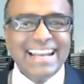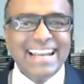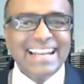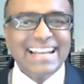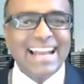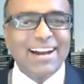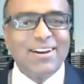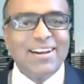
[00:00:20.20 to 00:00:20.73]

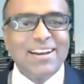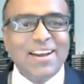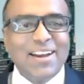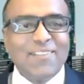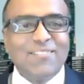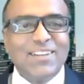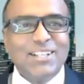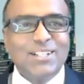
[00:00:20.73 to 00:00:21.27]
Now,
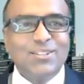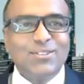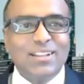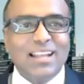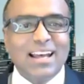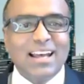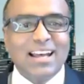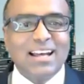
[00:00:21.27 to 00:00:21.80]
Vishnu,
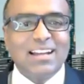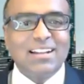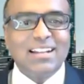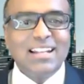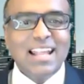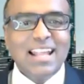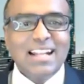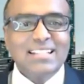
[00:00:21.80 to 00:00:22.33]

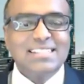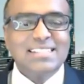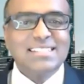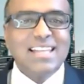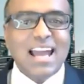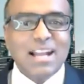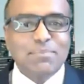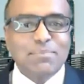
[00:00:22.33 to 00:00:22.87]
let's
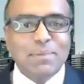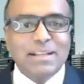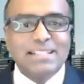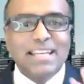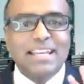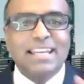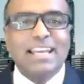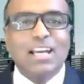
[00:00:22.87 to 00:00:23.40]
start by
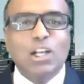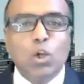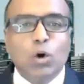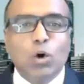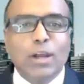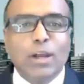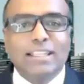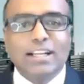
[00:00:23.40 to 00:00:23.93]
taking a
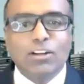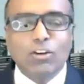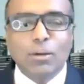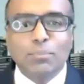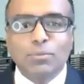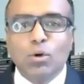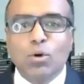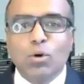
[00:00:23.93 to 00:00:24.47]
look at the
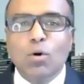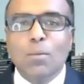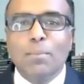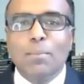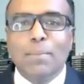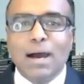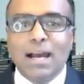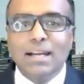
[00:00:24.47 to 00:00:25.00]
crypto
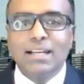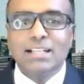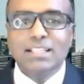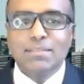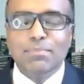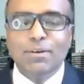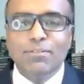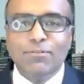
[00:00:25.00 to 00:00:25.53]
markets
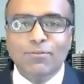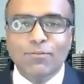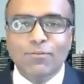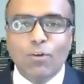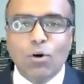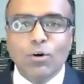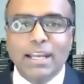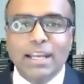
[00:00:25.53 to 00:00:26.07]

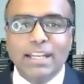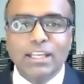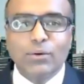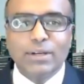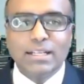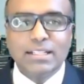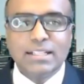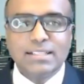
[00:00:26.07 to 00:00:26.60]
before getting
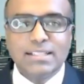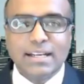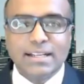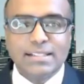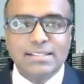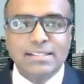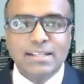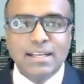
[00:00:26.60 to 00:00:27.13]
your
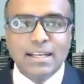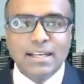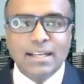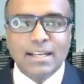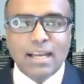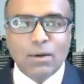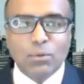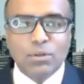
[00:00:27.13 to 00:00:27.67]
insights.
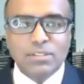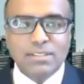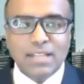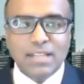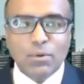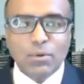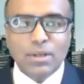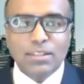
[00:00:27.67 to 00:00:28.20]
Now, we'll
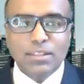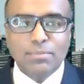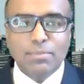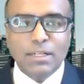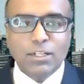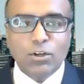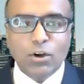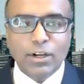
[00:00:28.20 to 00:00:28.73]
start with
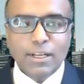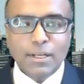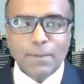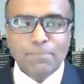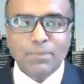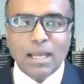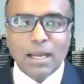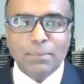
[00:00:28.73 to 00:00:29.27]
Bitcoin.
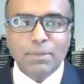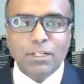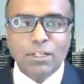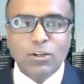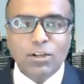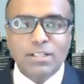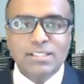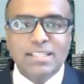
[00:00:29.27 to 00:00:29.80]

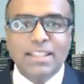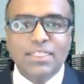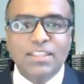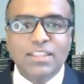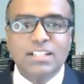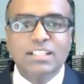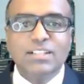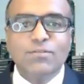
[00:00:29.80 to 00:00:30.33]
Bitcoin is at
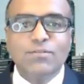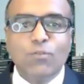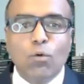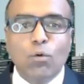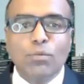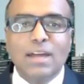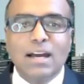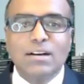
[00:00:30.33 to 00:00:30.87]

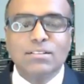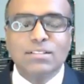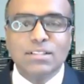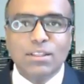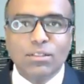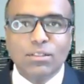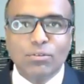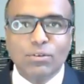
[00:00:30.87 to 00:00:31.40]

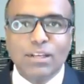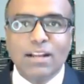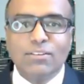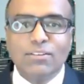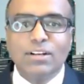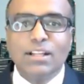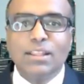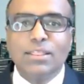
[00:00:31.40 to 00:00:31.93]

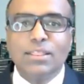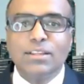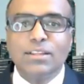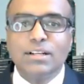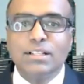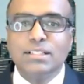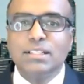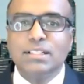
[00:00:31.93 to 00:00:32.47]

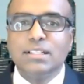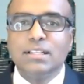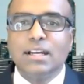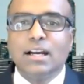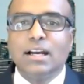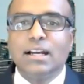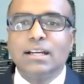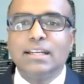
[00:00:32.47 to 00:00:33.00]
34,330.
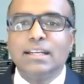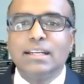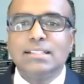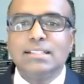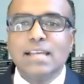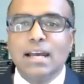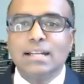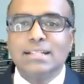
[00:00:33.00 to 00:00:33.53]
It's
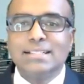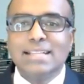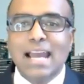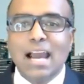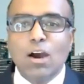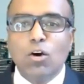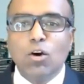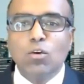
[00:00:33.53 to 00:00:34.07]

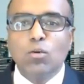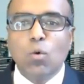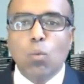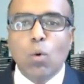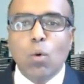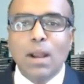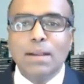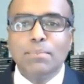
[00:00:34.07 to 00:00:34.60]
down
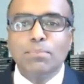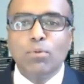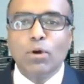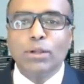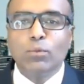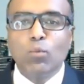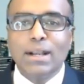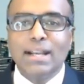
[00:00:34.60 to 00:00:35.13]

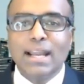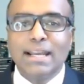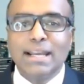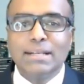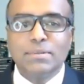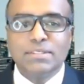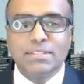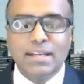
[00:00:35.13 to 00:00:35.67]

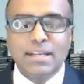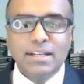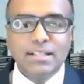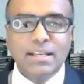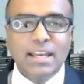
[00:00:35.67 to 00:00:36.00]
1.19%.